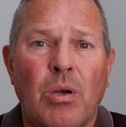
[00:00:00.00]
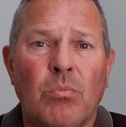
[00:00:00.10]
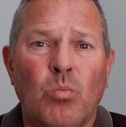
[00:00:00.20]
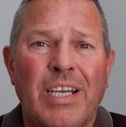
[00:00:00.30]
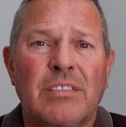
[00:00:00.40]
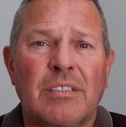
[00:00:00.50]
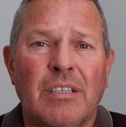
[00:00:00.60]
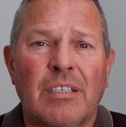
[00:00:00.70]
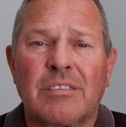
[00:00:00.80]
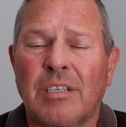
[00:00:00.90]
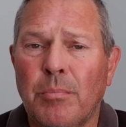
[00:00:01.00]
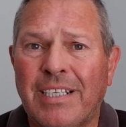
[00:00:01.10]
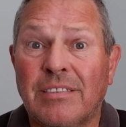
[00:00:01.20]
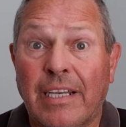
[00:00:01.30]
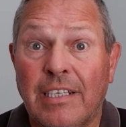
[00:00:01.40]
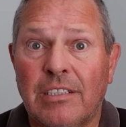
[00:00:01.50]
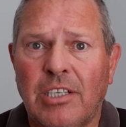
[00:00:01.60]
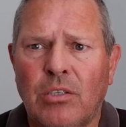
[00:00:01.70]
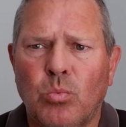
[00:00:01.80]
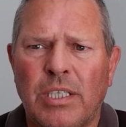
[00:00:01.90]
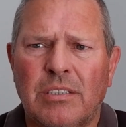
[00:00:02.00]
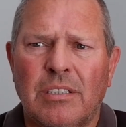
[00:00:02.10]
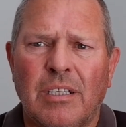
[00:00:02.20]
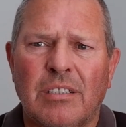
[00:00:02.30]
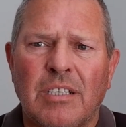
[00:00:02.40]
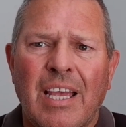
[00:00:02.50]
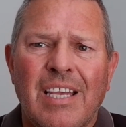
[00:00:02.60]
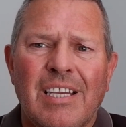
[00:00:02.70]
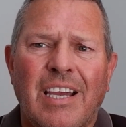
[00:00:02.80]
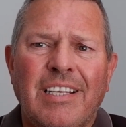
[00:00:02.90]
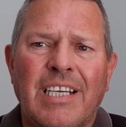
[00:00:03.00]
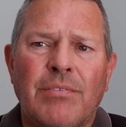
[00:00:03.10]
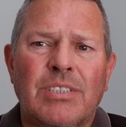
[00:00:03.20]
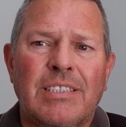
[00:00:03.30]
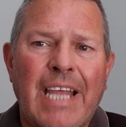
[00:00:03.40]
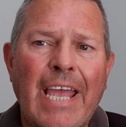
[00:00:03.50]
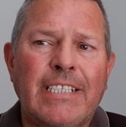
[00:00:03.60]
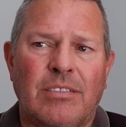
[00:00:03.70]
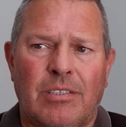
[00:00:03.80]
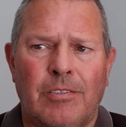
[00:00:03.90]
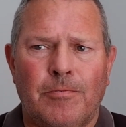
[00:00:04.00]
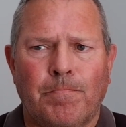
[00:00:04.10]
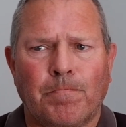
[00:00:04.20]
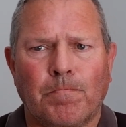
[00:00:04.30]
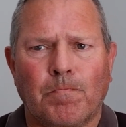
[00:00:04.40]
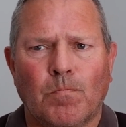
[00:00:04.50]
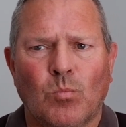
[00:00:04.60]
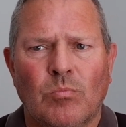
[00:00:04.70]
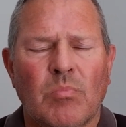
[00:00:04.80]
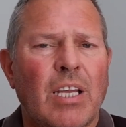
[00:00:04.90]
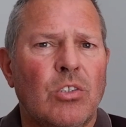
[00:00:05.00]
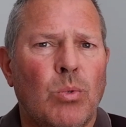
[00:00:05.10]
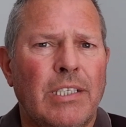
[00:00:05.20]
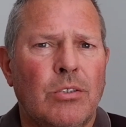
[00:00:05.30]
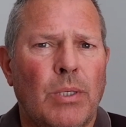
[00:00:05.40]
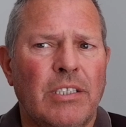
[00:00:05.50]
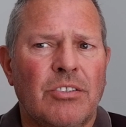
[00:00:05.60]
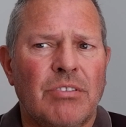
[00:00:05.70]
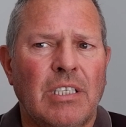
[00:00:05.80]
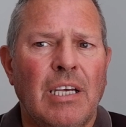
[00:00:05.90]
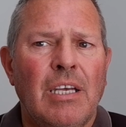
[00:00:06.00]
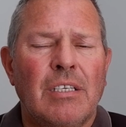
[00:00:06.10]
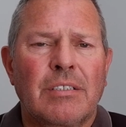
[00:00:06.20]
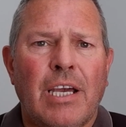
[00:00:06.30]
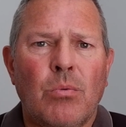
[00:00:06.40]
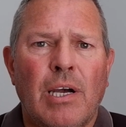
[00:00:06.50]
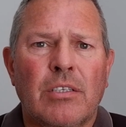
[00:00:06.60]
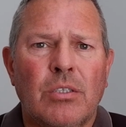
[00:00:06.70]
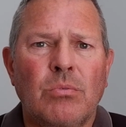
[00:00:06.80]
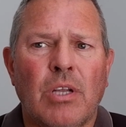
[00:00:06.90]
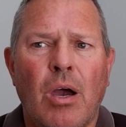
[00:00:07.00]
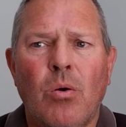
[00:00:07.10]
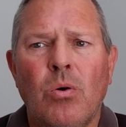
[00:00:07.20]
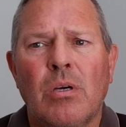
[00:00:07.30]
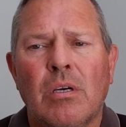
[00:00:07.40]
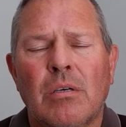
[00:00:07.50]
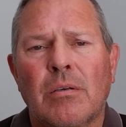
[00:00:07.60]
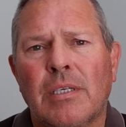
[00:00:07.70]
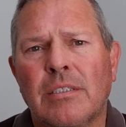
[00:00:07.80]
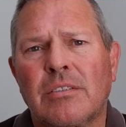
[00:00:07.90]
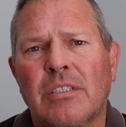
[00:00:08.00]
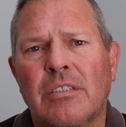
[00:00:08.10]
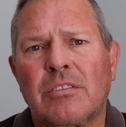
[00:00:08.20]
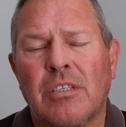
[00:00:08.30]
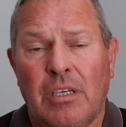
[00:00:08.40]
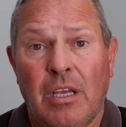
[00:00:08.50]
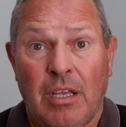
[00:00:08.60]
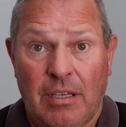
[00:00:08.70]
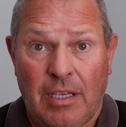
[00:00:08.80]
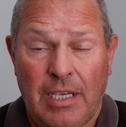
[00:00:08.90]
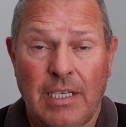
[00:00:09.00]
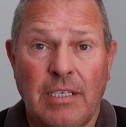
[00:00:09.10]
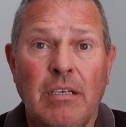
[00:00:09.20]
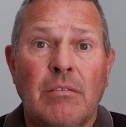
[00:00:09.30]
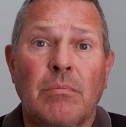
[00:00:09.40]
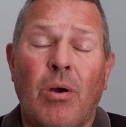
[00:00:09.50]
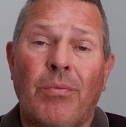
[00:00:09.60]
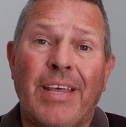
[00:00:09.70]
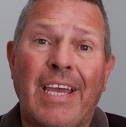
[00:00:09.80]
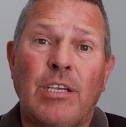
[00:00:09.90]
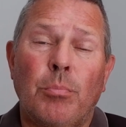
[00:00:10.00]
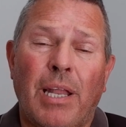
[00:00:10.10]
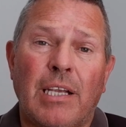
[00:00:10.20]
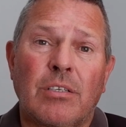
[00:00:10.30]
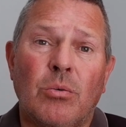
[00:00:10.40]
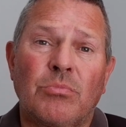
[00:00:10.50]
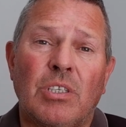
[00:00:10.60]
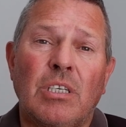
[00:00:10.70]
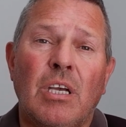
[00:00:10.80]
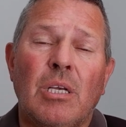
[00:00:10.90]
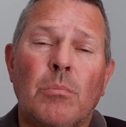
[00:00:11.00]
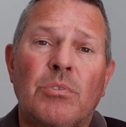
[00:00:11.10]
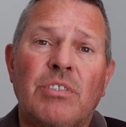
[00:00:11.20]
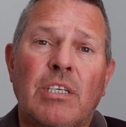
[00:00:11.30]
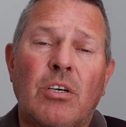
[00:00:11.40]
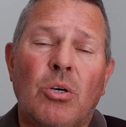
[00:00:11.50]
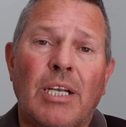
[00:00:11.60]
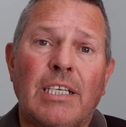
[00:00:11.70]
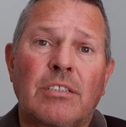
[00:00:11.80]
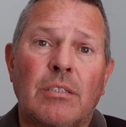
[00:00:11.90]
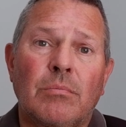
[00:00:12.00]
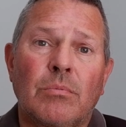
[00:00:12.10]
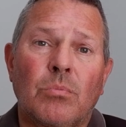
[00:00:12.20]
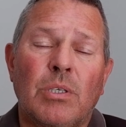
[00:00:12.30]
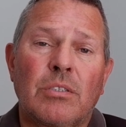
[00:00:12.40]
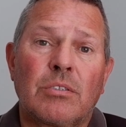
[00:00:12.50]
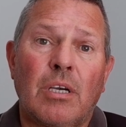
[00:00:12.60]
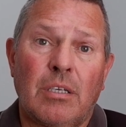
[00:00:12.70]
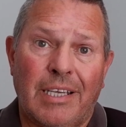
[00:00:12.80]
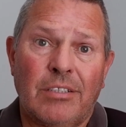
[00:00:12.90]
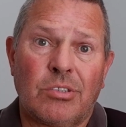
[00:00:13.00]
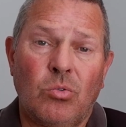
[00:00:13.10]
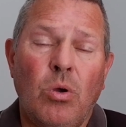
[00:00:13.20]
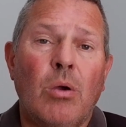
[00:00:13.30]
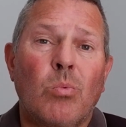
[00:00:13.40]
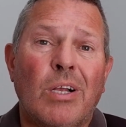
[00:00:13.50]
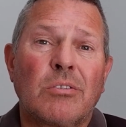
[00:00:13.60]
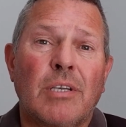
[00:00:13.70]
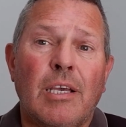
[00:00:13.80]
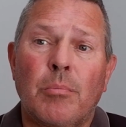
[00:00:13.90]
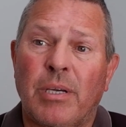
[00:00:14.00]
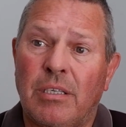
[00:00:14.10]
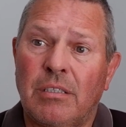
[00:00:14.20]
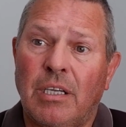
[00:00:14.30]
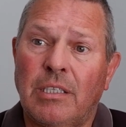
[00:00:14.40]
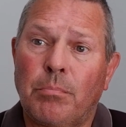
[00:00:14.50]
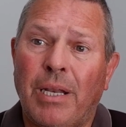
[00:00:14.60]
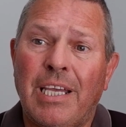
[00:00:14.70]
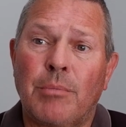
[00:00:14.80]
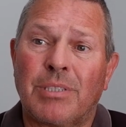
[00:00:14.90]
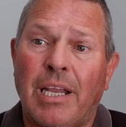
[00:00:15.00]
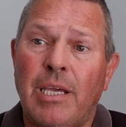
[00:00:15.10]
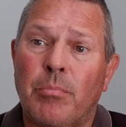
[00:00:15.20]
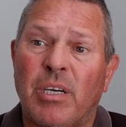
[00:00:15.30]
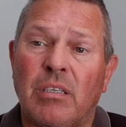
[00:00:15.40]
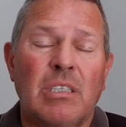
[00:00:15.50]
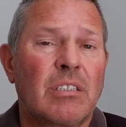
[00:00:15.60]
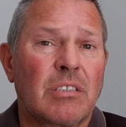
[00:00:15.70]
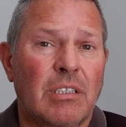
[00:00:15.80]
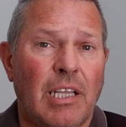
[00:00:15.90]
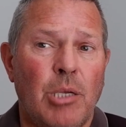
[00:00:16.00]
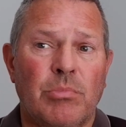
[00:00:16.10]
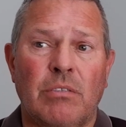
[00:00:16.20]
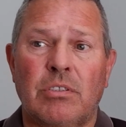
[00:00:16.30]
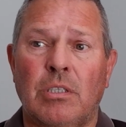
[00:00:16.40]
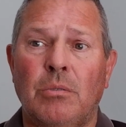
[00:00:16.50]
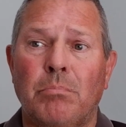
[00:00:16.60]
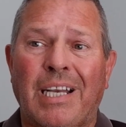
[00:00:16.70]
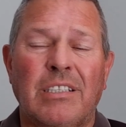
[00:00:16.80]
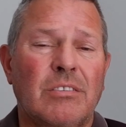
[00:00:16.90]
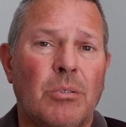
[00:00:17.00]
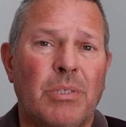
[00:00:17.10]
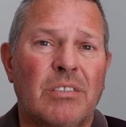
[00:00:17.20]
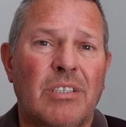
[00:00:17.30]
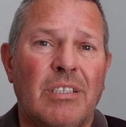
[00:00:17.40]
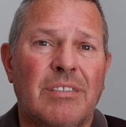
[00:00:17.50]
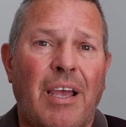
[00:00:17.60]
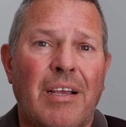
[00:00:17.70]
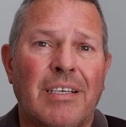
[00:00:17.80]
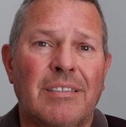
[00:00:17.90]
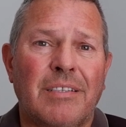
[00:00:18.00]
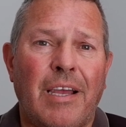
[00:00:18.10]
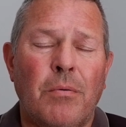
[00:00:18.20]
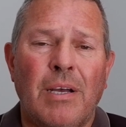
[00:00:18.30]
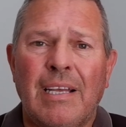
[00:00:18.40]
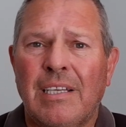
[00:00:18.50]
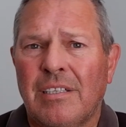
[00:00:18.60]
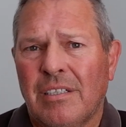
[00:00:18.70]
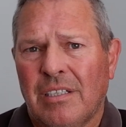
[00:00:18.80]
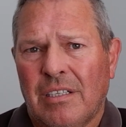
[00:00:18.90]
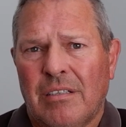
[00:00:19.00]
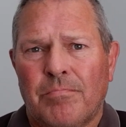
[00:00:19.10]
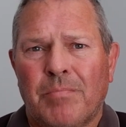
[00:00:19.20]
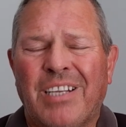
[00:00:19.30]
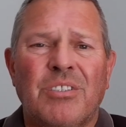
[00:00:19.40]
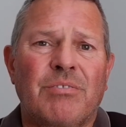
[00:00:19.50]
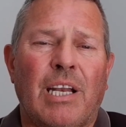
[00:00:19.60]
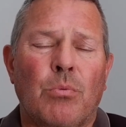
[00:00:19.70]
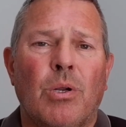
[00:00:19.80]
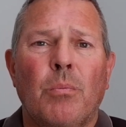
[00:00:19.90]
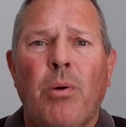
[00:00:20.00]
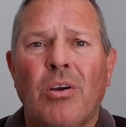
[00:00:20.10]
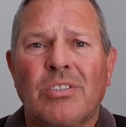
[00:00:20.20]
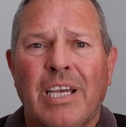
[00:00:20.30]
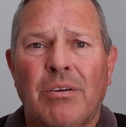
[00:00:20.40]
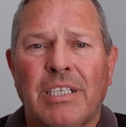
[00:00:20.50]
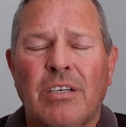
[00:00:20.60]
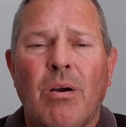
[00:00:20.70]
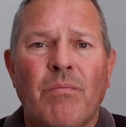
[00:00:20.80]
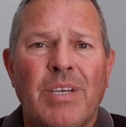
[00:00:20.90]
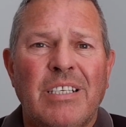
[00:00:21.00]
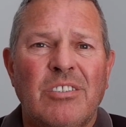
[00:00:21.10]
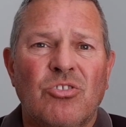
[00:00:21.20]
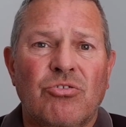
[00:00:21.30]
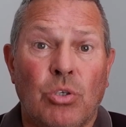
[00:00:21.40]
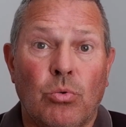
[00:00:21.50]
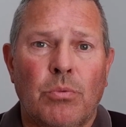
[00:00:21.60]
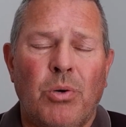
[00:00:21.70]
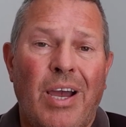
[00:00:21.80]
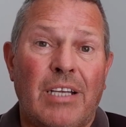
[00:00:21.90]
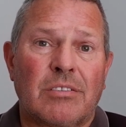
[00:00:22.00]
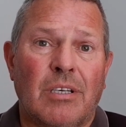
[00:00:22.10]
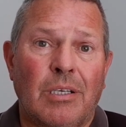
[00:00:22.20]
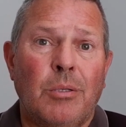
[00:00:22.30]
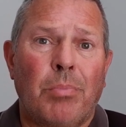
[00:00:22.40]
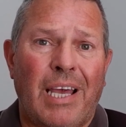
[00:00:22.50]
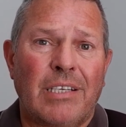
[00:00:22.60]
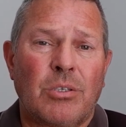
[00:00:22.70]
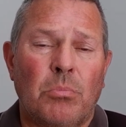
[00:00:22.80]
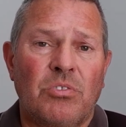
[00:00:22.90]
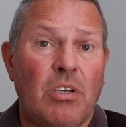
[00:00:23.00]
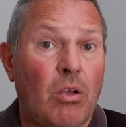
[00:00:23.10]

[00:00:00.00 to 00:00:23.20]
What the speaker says: waiting lists. He means NHS waiting lists, and he gives a date, 2023. Now what I do know is that he or they, Plaid Cymru, were in a coalition with guess who? Welsh Labour, and he blames Labour. Said Labour have still managed to miss their targets. Now, I don't really want to point out an inconvenient truth, but actually Plaid Cymru are